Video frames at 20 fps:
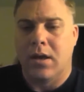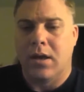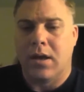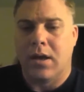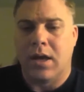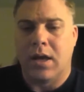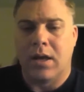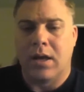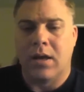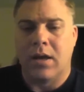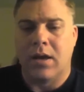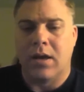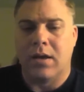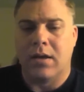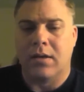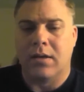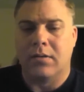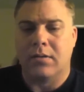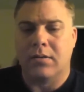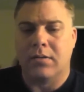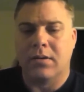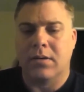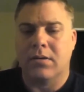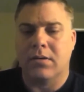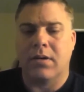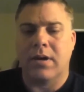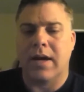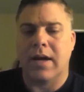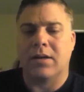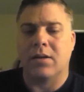And you
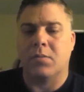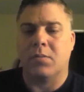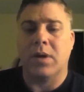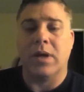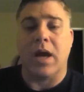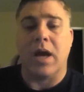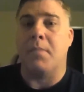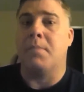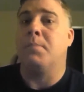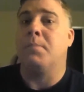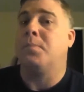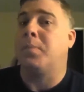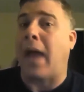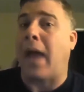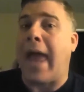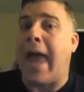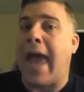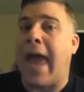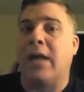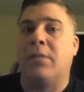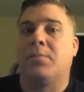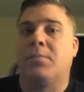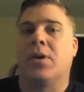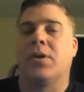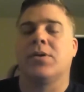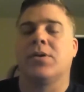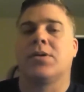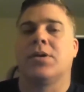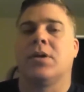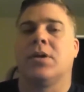don't have to be a bad
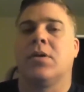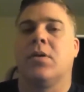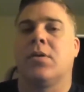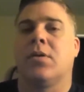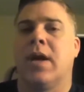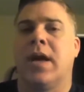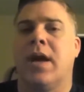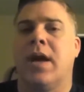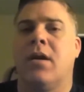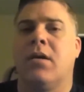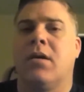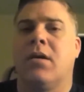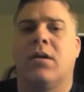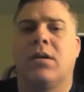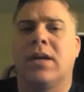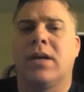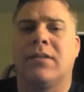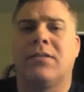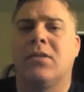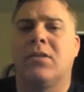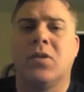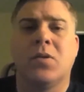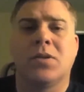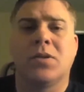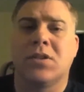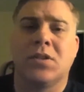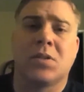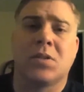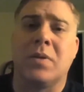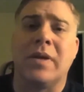person to go to hell. All you have to do is
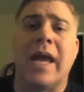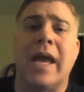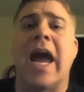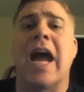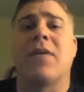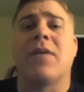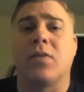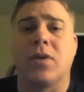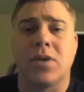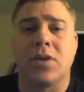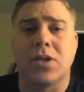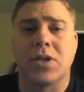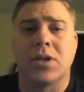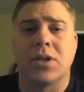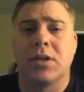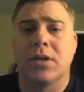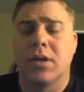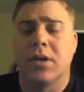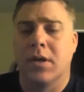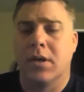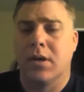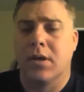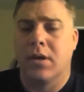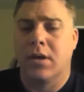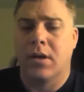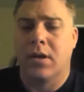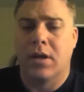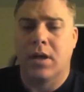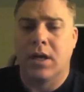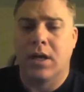just be average.
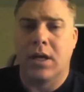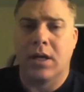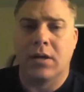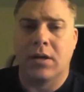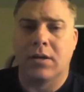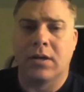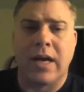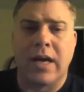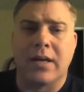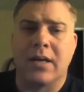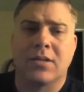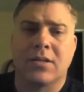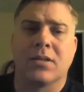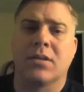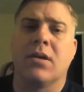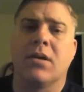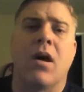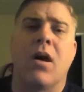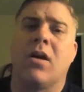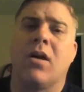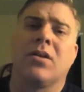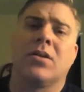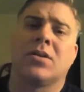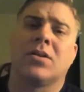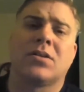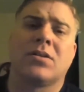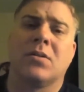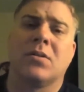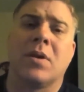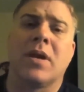God doesn't call us
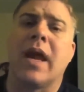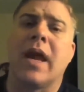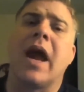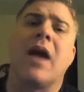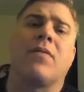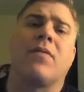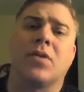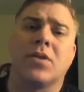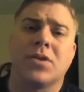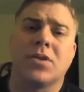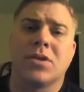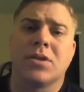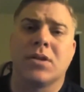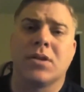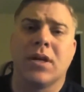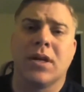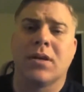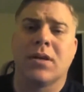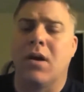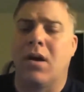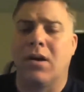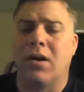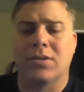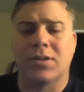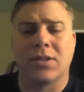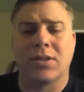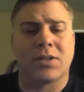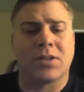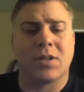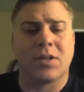to be average. He calls
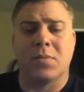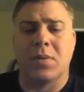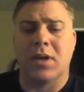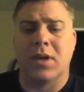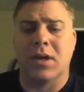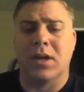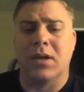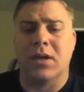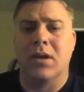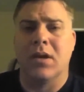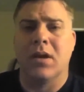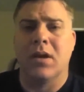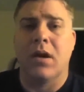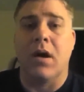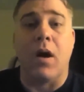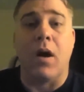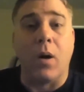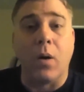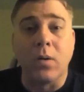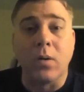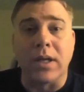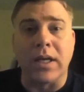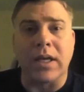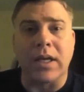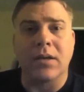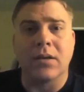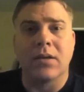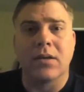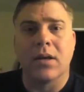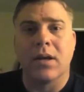us to be holy,
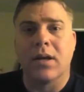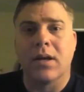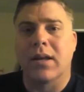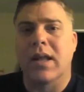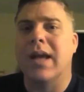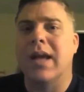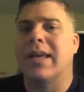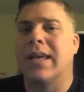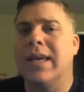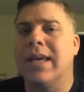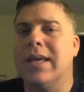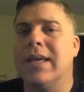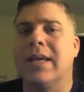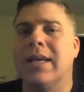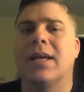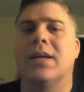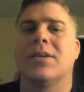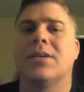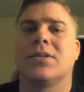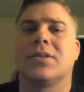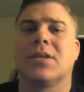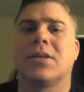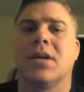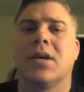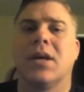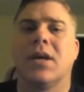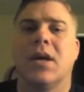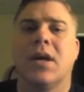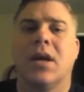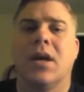like He is,
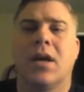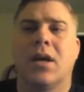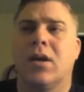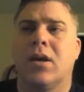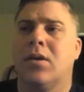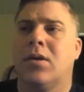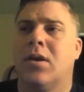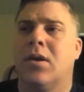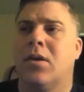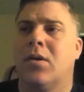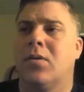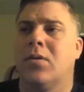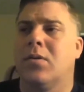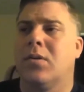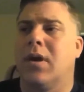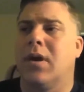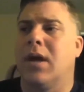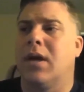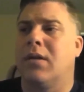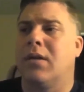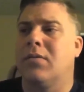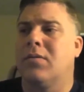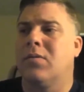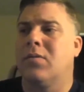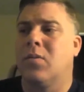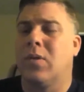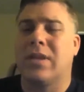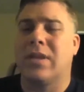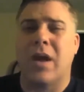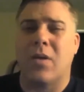And
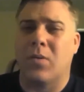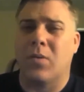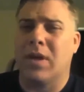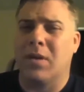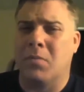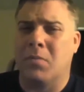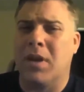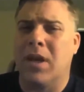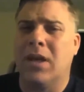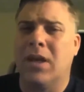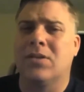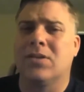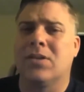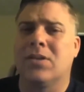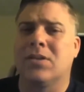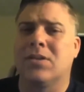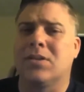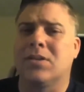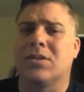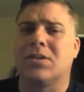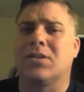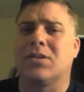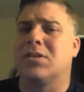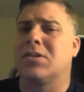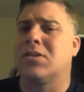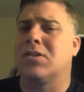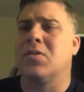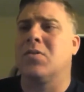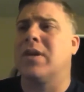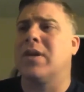what that really means is
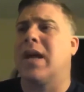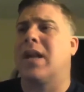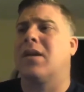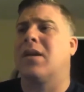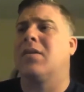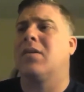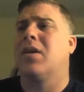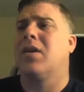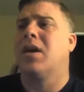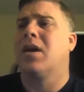you gotta,